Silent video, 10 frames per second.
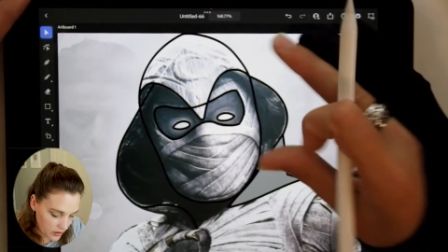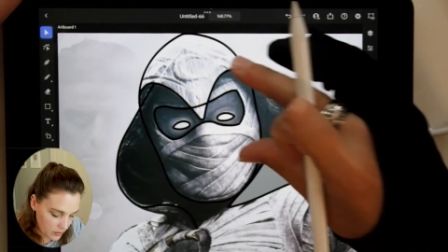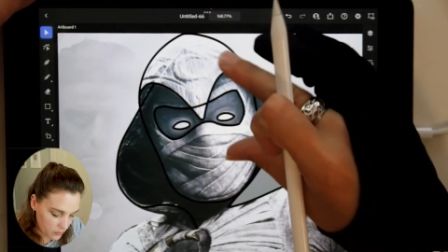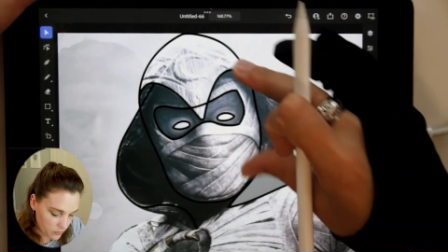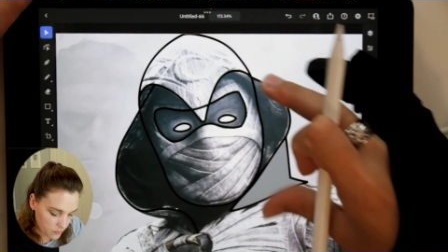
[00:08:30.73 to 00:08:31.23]

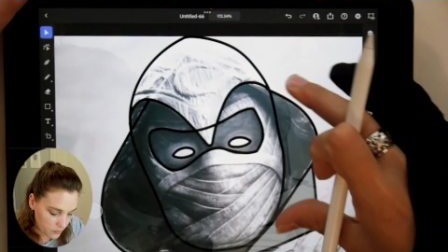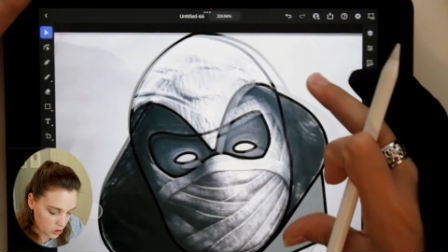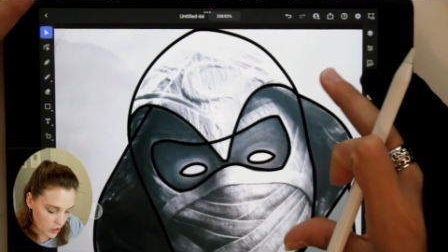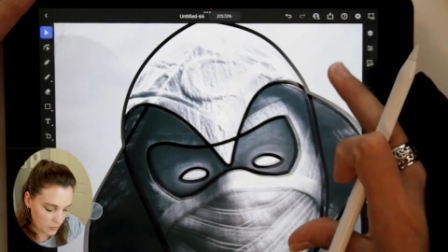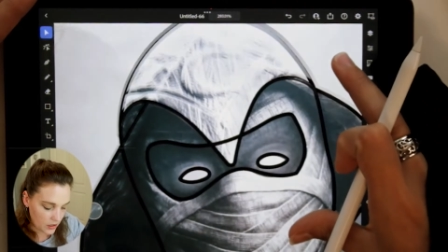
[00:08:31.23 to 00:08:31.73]
the
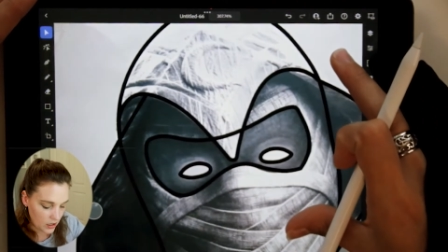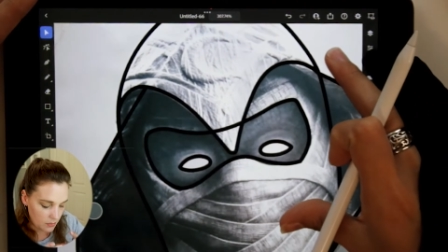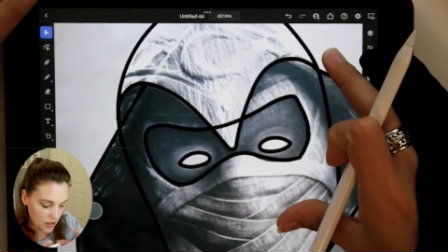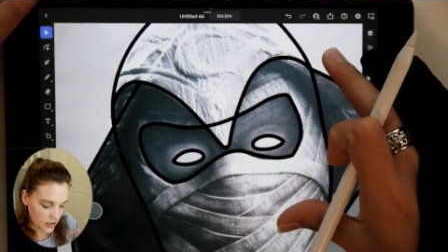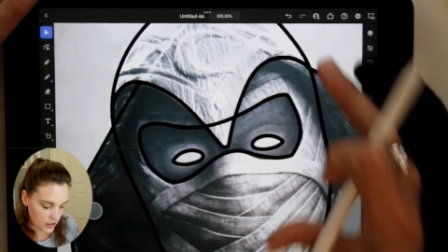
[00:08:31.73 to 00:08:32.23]
shape that I
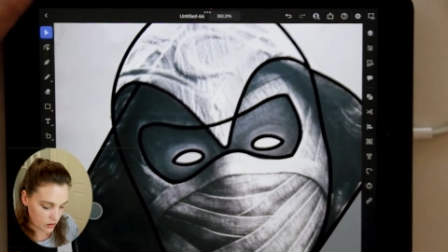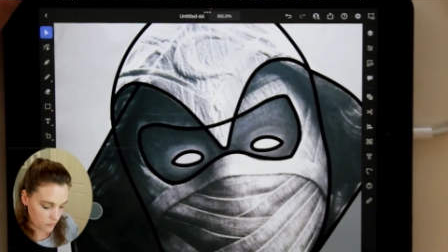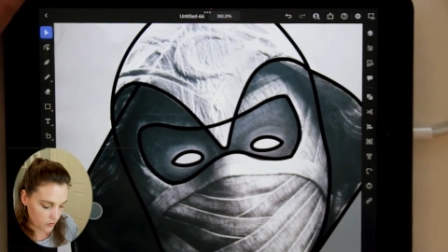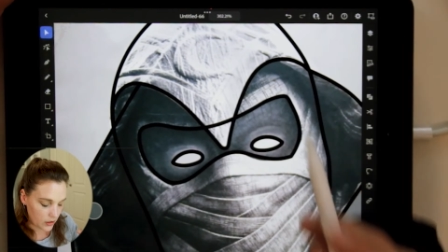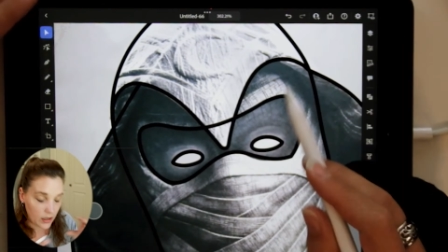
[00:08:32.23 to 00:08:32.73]
made here
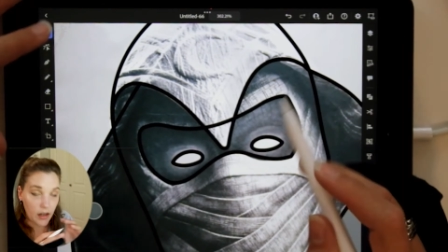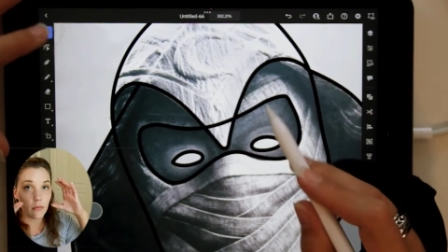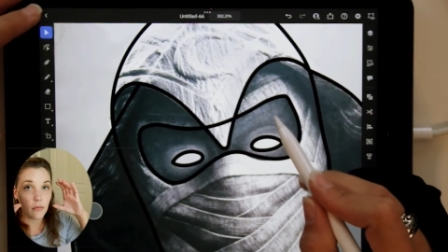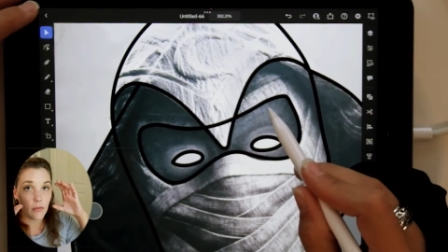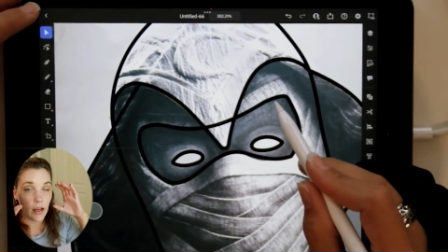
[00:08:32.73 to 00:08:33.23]
for the
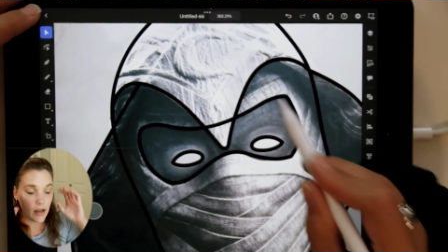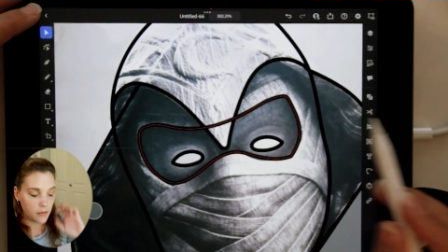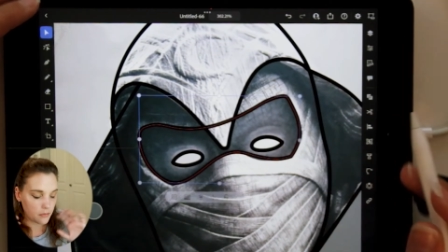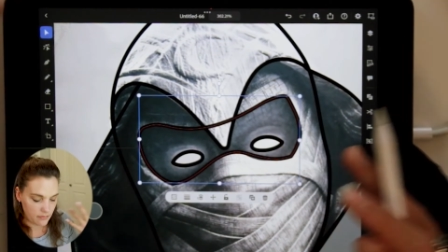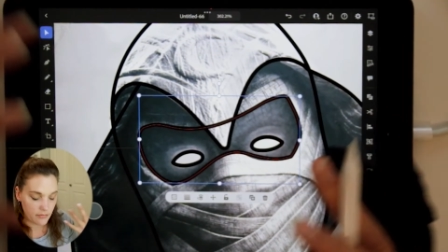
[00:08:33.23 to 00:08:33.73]

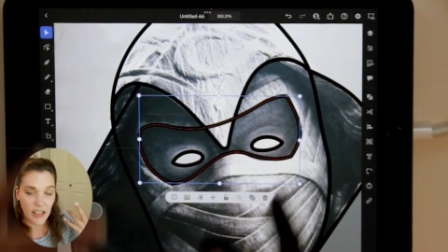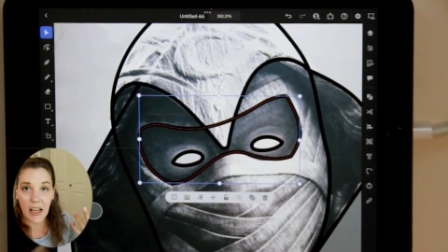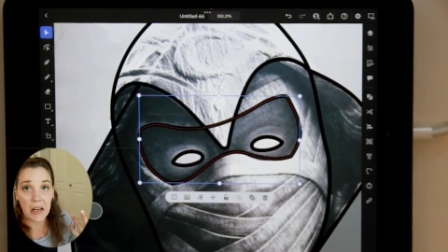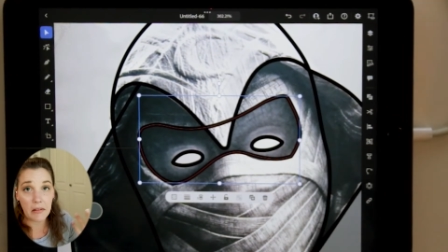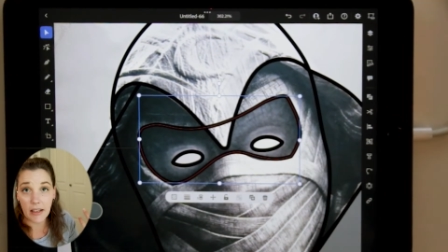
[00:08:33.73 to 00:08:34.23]
eye
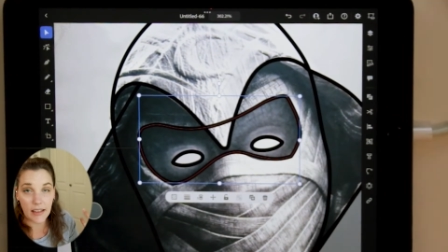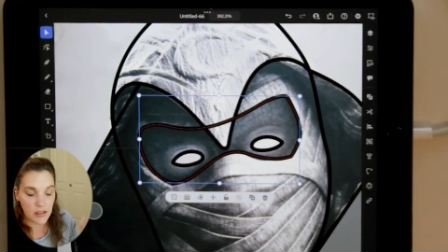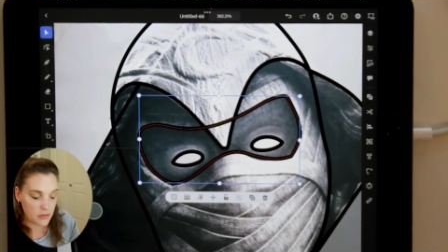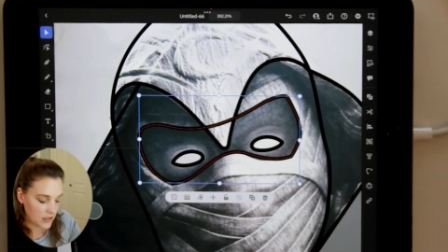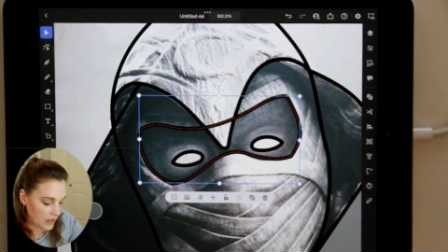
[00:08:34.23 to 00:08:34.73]
cutout, I guess
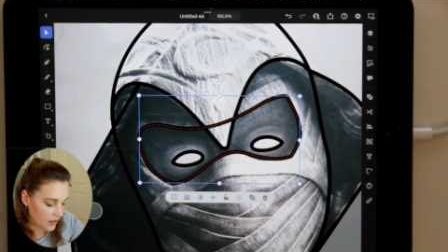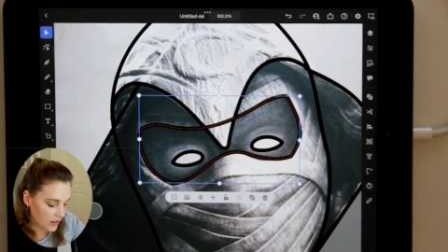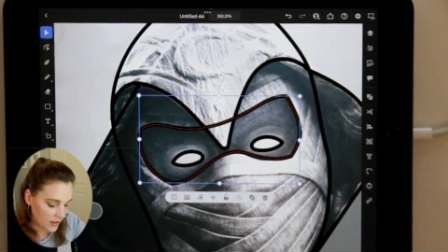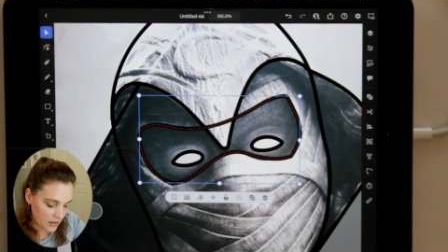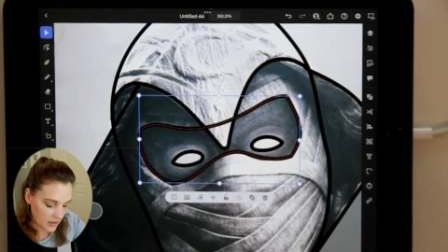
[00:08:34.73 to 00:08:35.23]
you would say,
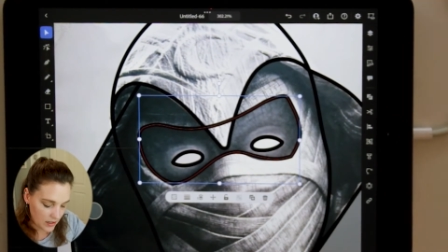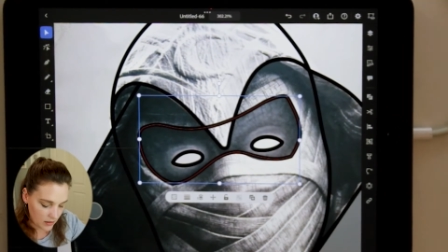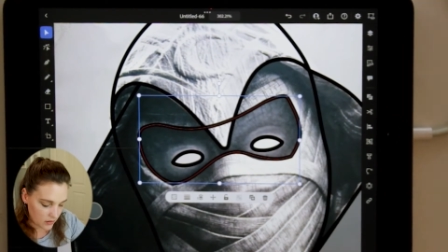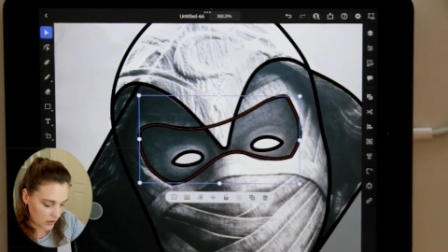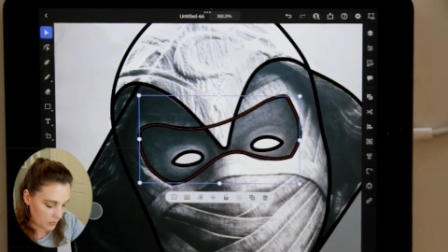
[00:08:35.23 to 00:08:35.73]
because it kind of
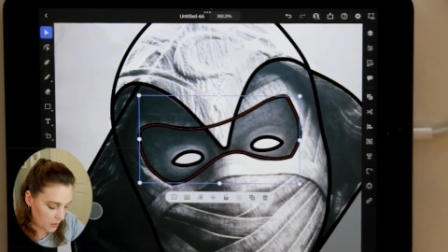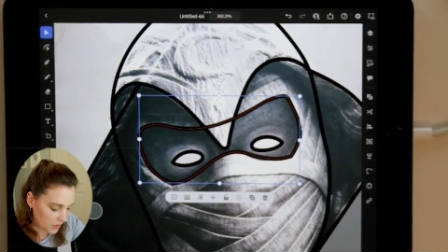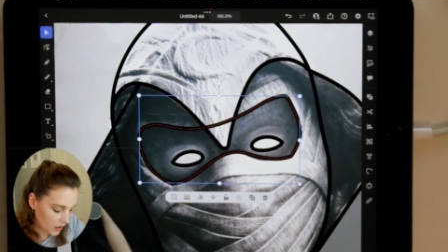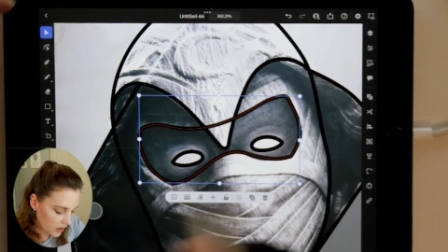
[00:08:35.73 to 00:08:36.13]
looks like a mummy.